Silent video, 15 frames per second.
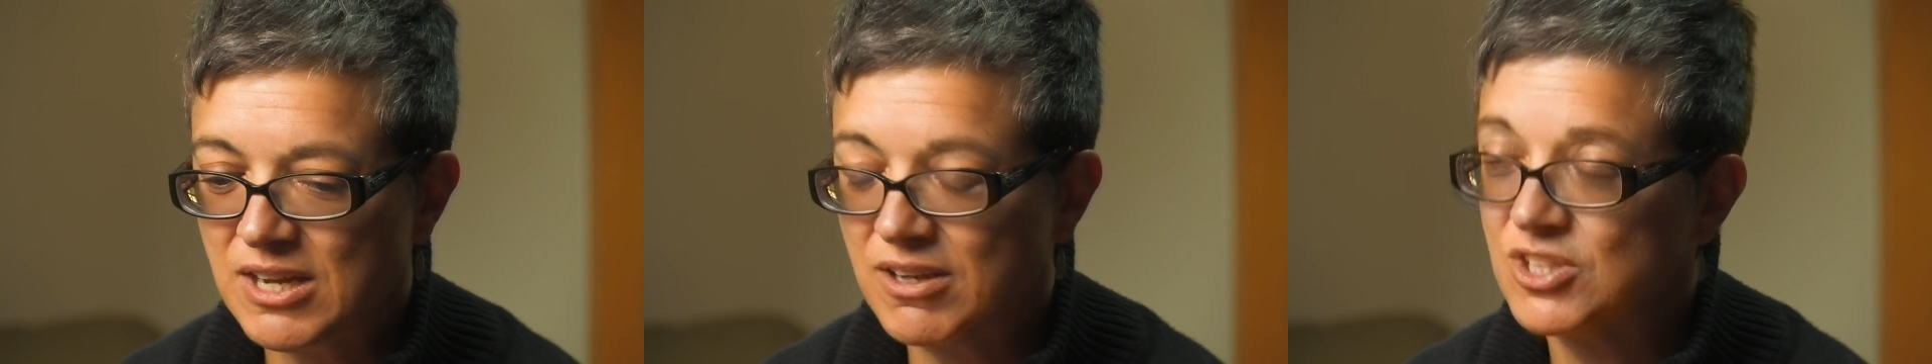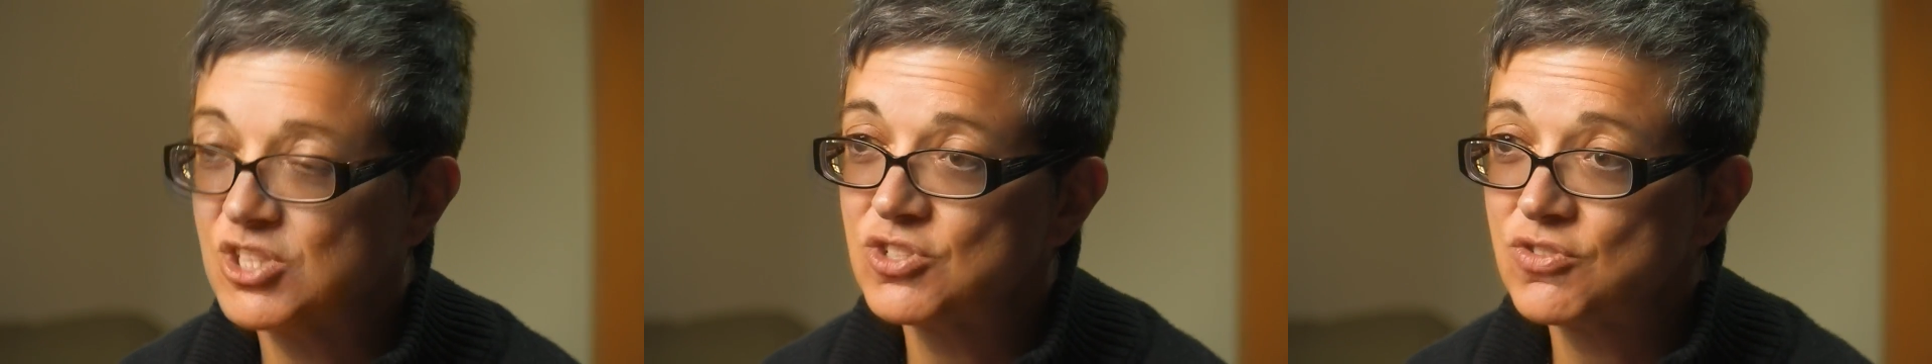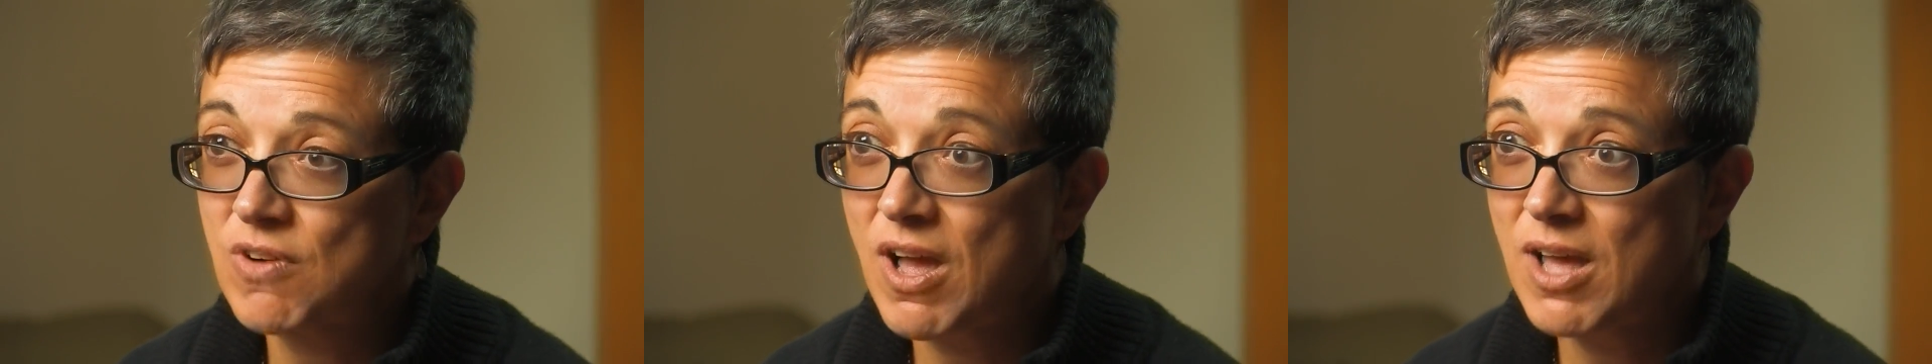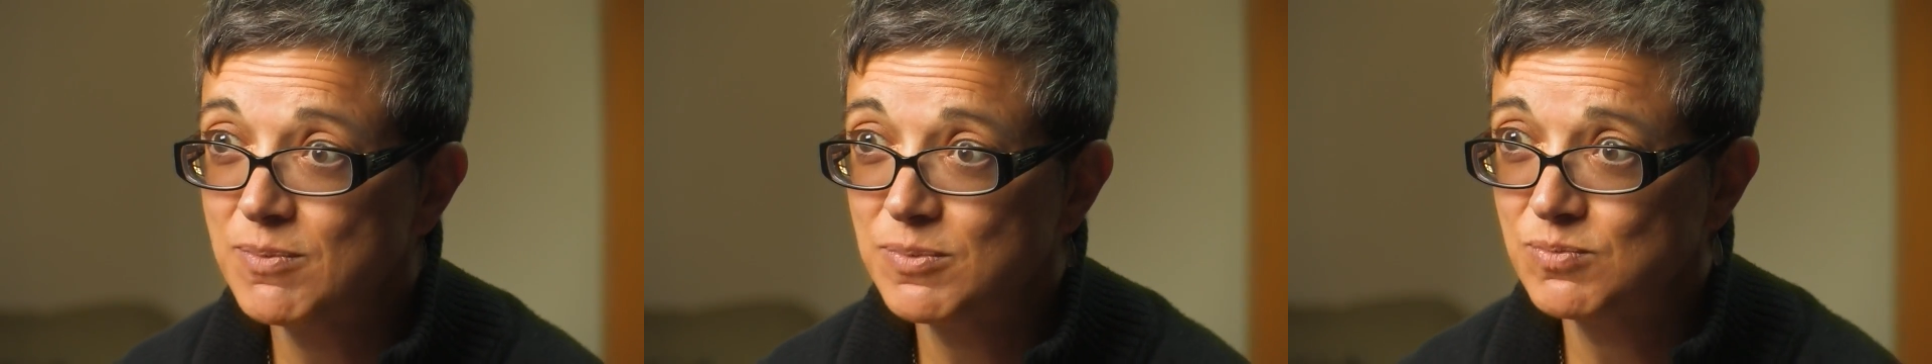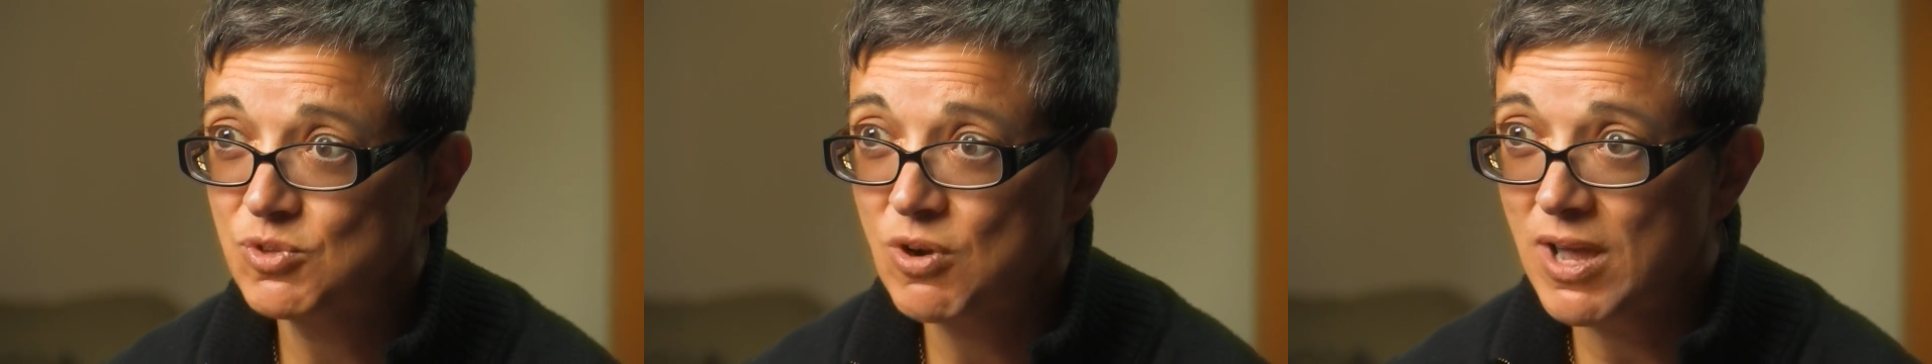on a tri
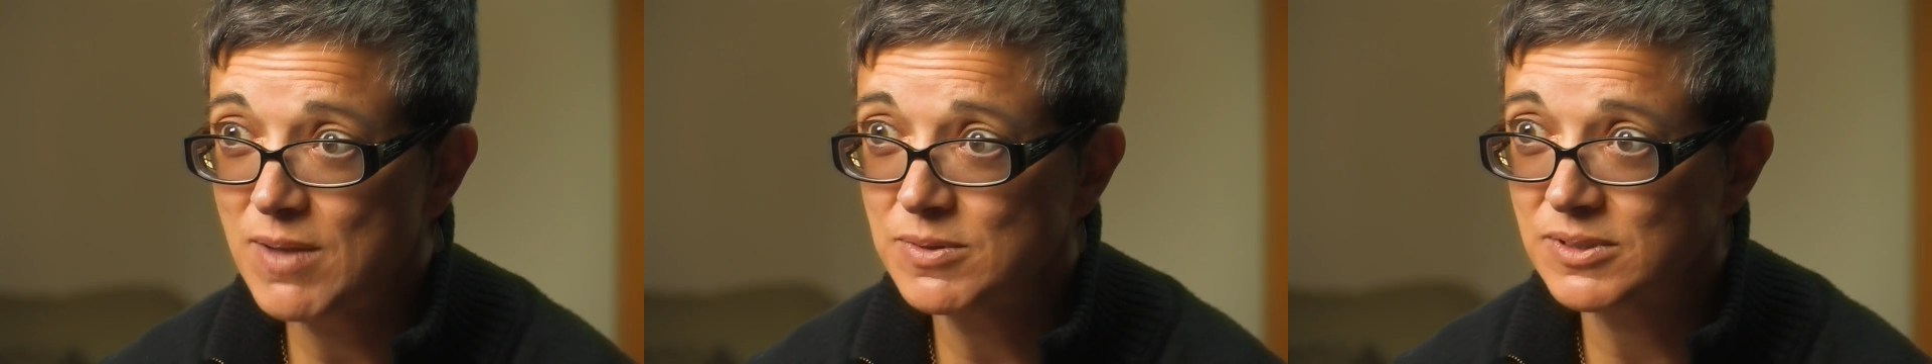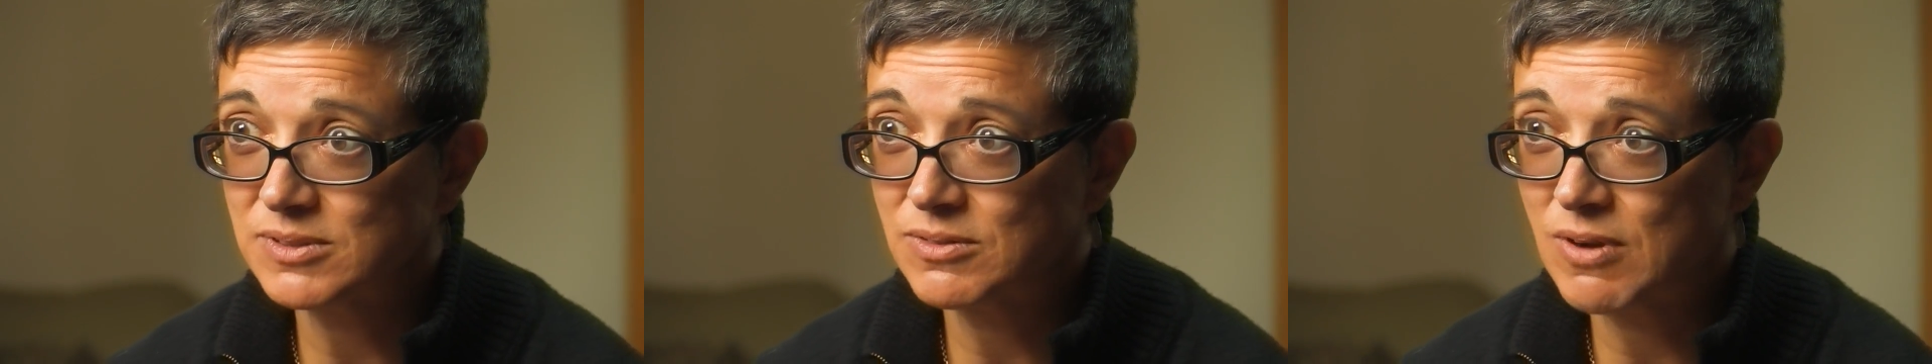tribal